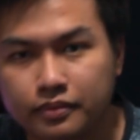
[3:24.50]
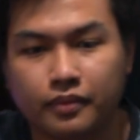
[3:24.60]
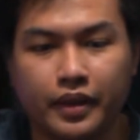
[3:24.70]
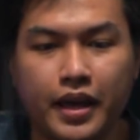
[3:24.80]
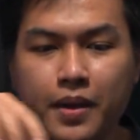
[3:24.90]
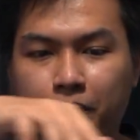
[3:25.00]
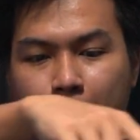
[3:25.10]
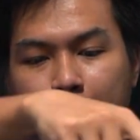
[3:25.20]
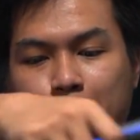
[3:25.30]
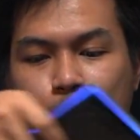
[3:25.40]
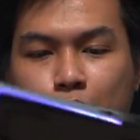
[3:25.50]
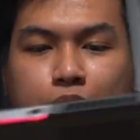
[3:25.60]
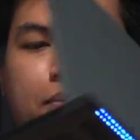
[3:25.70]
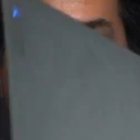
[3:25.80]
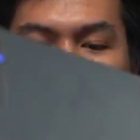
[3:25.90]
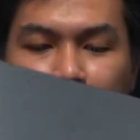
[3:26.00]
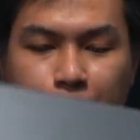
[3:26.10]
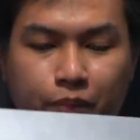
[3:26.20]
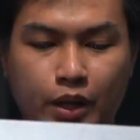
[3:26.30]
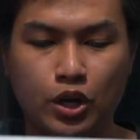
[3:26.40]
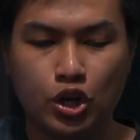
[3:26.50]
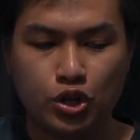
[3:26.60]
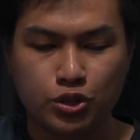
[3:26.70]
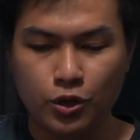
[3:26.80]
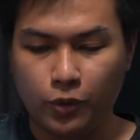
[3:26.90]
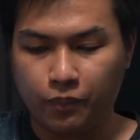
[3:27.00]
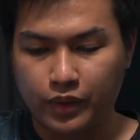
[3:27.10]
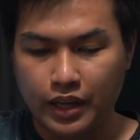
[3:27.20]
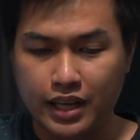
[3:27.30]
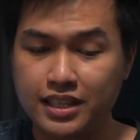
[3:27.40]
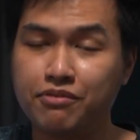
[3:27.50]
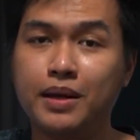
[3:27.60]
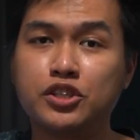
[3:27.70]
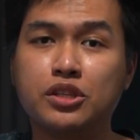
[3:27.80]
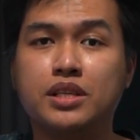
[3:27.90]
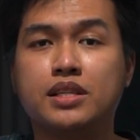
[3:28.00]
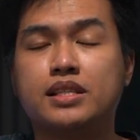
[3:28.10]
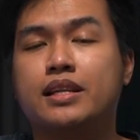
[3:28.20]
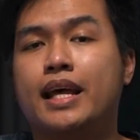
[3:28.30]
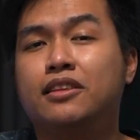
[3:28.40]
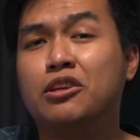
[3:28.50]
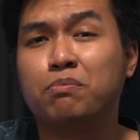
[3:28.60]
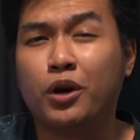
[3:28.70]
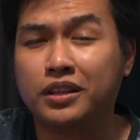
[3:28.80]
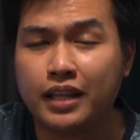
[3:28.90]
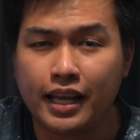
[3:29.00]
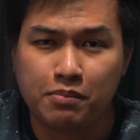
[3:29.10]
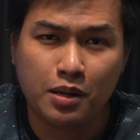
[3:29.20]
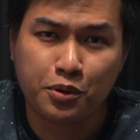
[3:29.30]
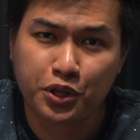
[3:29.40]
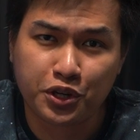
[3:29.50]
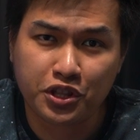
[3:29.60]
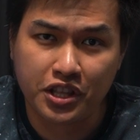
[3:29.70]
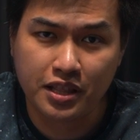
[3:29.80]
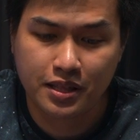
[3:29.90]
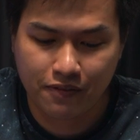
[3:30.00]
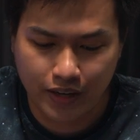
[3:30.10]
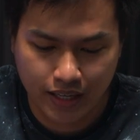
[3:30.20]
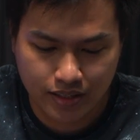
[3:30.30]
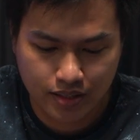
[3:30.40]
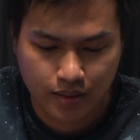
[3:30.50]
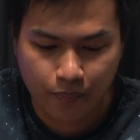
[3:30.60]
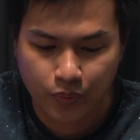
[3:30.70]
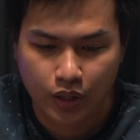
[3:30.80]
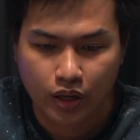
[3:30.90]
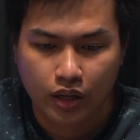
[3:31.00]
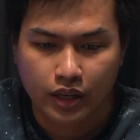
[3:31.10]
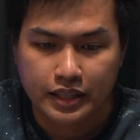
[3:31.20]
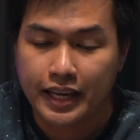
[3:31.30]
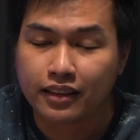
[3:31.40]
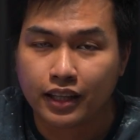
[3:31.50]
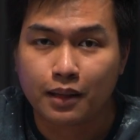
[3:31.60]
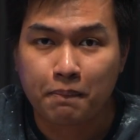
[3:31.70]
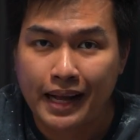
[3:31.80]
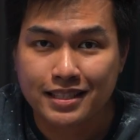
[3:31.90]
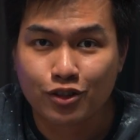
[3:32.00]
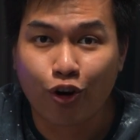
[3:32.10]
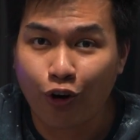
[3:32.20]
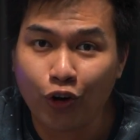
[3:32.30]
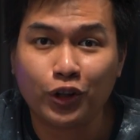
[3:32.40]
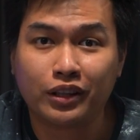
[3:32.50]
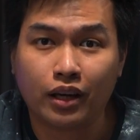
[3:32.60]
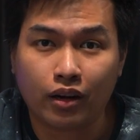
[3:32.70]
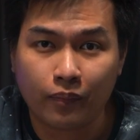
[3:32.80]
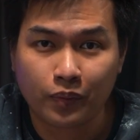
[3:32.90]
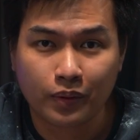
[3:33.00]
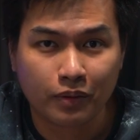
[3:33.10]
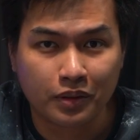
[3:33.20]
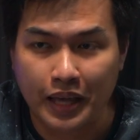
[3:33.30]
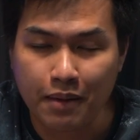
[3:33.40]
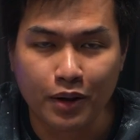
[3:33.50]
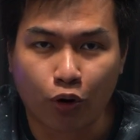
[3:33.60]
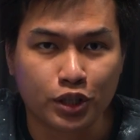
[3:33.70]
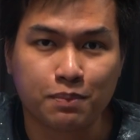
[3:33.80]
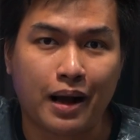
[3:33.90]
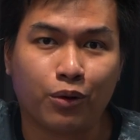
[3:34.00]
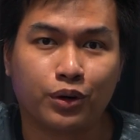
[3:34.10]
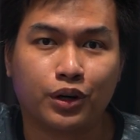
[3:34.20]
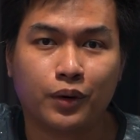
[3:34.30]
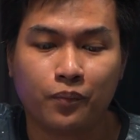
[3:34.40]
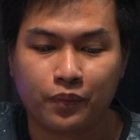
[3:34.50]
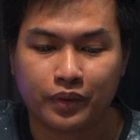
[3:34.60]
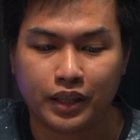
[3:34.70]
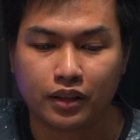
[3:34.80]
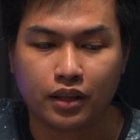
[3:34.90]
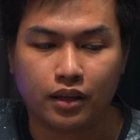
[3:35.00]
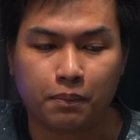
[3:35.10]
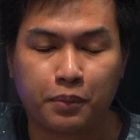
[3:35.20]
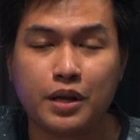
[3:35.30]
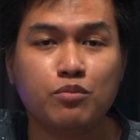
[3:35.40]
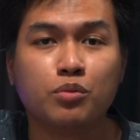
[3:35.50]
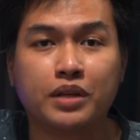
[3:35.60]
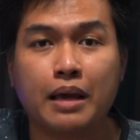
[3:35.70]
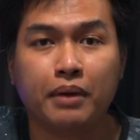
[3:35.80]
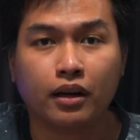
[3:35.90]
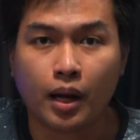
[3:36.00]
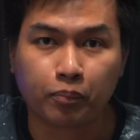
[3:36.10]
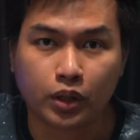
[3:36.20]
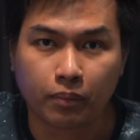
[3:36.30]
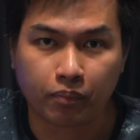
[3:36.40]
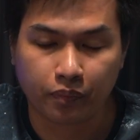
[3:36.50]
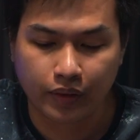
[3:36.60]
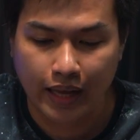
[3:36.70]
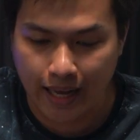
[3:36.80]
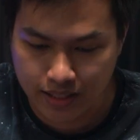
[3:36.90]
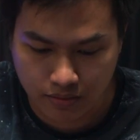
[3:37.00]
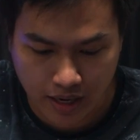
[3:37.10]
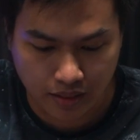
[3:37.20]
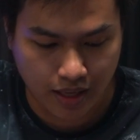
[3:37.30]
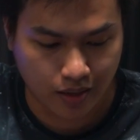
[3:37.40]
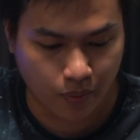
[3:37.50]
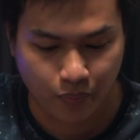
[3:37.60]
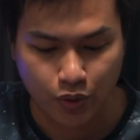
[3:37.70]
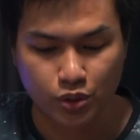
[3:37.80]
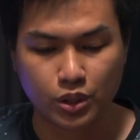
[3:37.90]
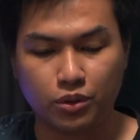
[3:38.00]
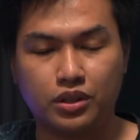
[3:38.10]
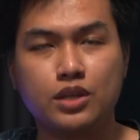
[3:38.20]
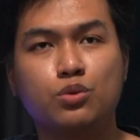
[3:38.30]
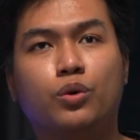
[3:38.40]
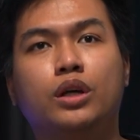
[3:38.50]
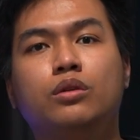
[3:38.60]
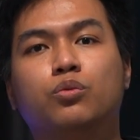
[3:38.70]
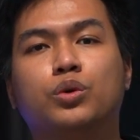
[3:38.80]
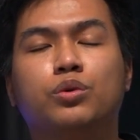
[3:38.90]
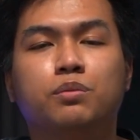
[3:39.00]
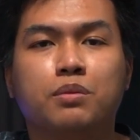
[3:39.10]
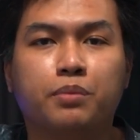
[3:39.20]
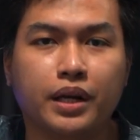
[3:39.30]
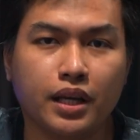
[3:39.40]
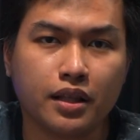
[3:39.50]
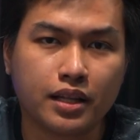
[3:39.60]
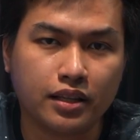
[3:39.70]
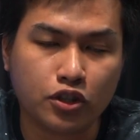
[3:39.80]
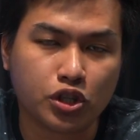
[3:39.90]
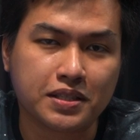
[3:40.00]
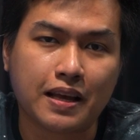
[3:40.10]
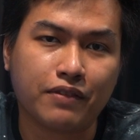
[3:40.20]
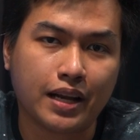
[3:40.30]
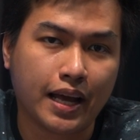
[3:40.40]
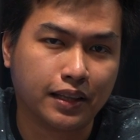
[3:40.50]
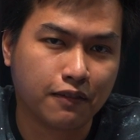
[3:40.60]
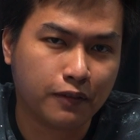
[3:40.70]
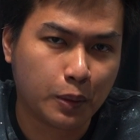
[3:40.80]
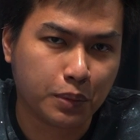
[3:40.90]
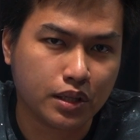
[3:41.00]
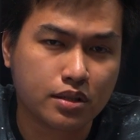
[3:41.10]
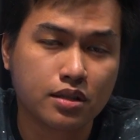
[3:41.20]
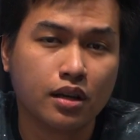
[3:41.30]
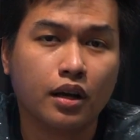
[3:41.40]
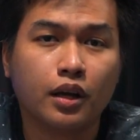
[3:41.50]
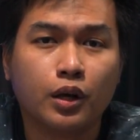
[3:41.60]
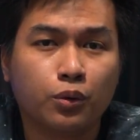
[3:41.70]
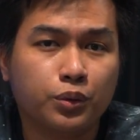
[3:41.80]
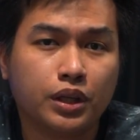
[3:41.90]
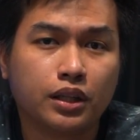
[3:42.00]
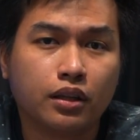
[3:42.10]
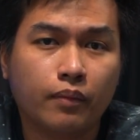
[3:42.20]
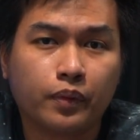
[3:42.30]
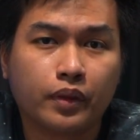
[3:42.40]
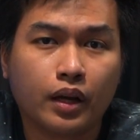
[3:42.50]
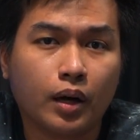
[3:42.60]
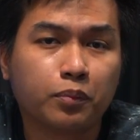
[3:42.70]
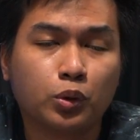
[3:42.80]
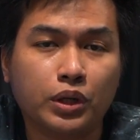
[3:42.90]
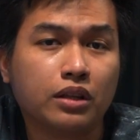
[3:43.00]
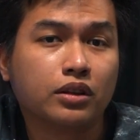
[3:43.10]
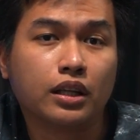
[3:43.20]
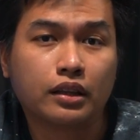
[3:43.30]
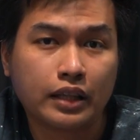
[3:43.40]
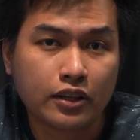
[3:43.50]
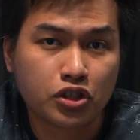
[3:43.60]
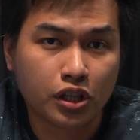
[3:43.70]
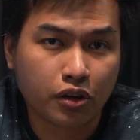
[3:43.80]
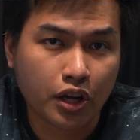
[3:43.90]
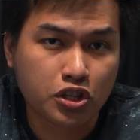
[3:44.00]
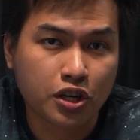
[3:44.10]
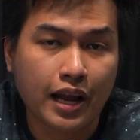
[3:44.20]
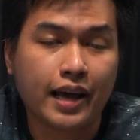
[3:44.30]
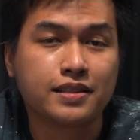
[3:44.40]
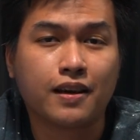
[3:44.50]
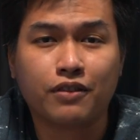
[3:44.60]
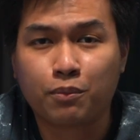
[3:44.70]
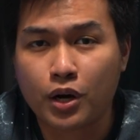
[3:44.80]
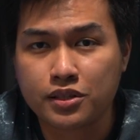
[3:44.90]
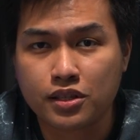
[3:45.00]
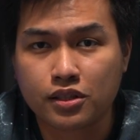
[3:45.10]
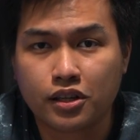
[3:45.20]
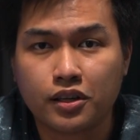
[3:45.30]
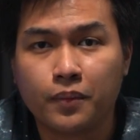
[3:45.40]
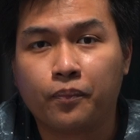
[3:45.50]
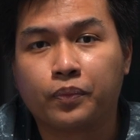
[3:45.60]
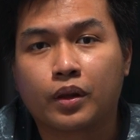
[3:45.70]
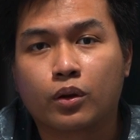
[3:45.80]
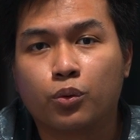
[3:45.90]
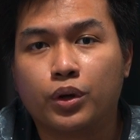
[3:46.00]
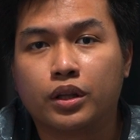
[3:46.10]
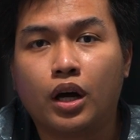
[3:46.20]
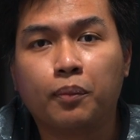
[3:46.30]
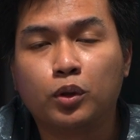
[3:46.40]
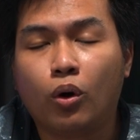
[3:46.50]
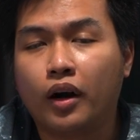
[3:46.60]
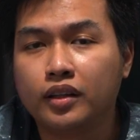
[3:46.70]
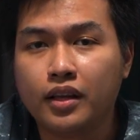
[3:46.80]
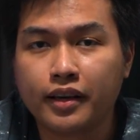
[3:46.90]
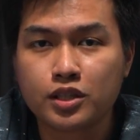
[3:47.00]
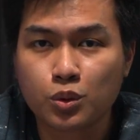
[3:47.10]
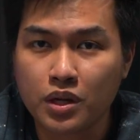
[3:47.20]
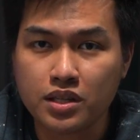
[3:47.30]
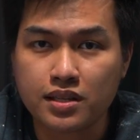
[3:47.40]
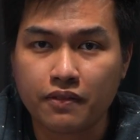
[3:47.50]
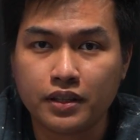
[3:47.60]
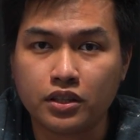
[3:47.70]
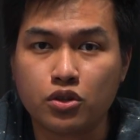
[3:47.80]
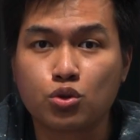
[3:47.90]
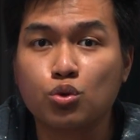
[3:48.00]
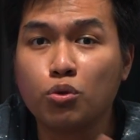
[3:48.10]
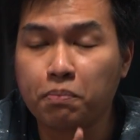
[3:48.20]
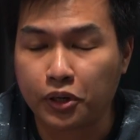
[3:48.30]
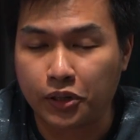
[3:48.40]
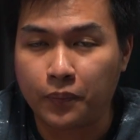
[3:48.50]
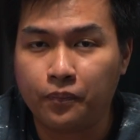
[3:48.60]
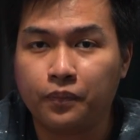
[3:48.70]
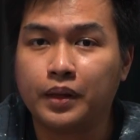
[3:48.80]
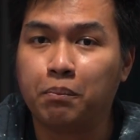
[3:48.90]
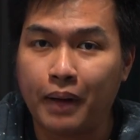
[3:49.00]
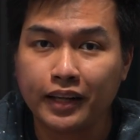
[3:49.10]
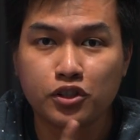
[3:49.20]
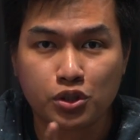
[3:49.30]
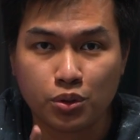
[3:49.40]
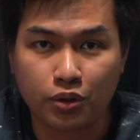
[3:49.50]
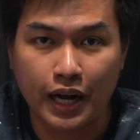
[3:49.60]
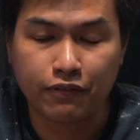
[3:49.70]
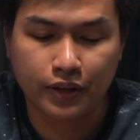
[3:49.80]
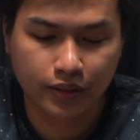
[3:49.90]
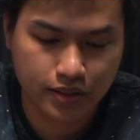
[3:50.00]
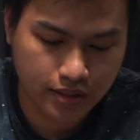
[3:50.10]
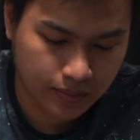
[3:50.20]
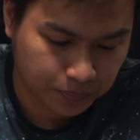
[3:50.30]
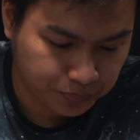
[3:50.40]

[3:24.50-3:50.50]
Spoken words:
Okay, so we're back. So, as I've mentioned, this is a 19.9mm thin device, yet it packs all the gaming horsepower that a premium gaming laptop has right now. So this one, we will be bringing the Legion 7i in the Philippines with up to Intel 10th generation i7 processor, with up to RTX 2070 Super Max-Q graphics,